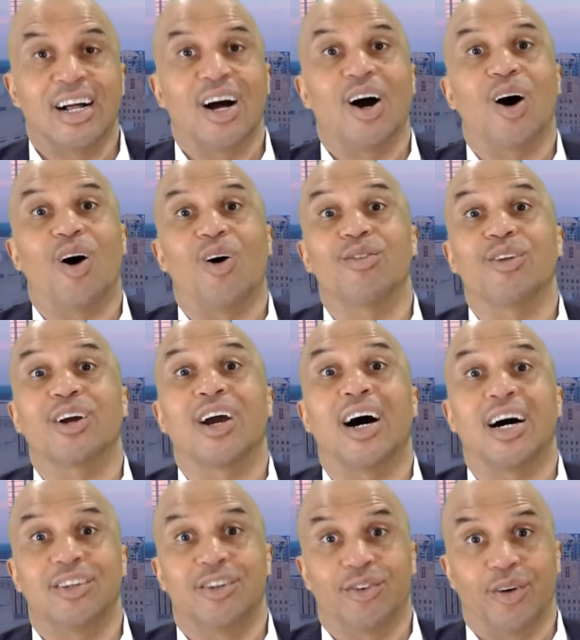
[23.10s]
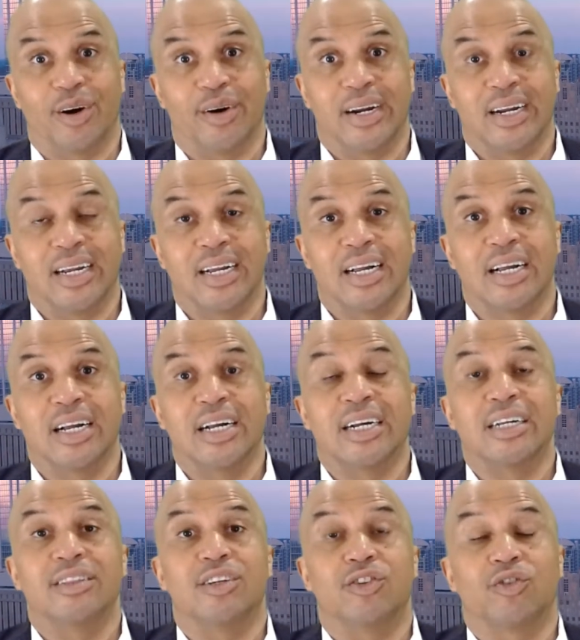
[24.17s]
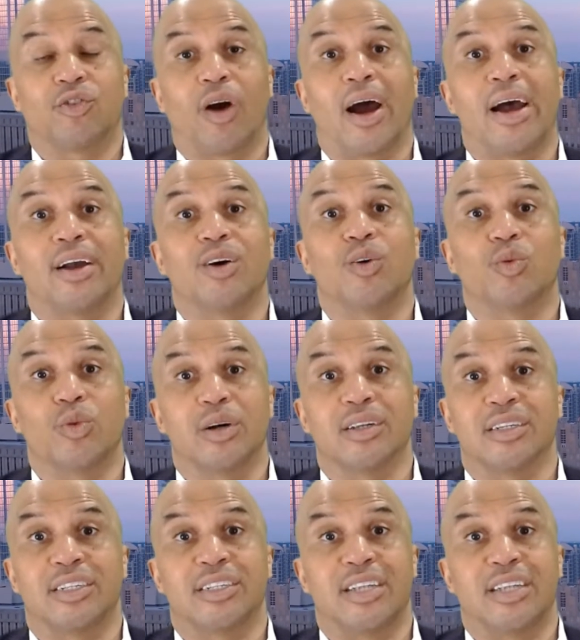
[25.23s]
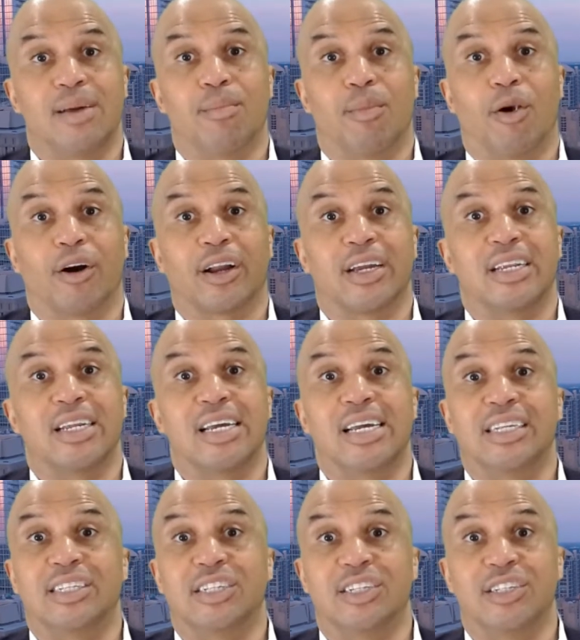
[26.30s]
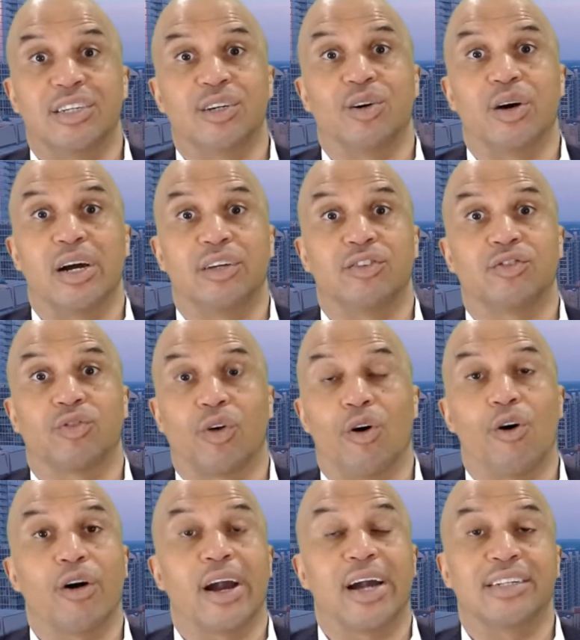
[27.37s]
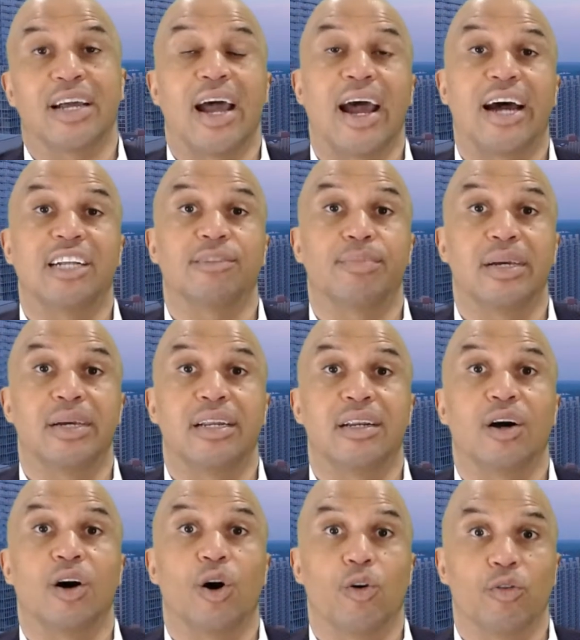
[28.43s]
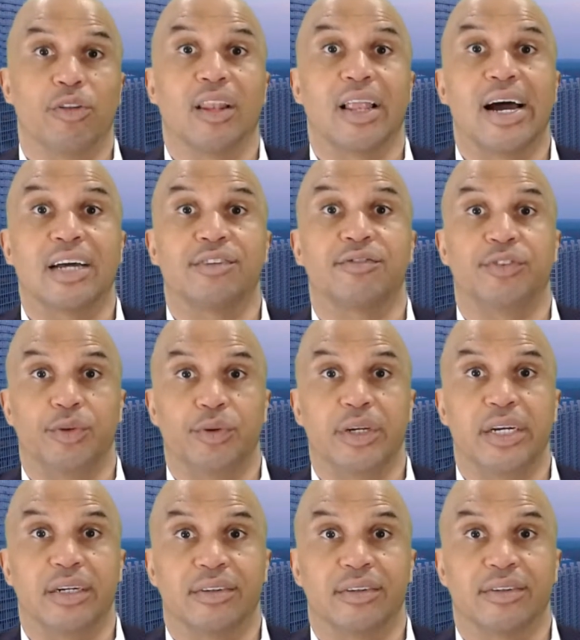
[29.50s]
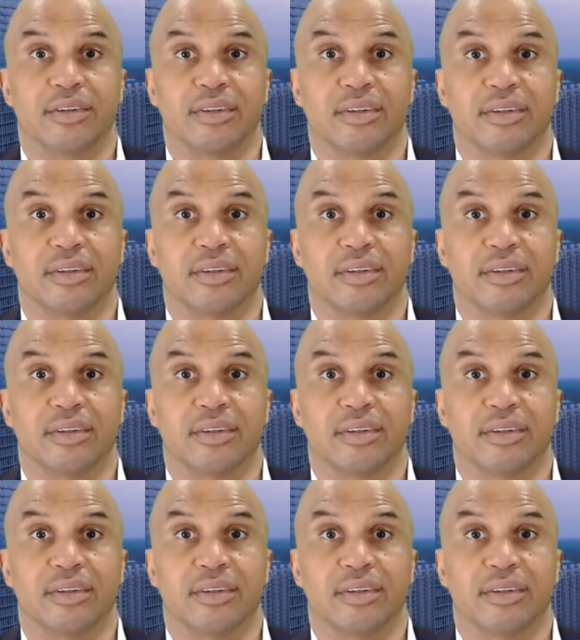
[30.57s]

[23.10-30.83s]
On the contrary, the Triangle real estate market is still as strong as it has been over the last few years.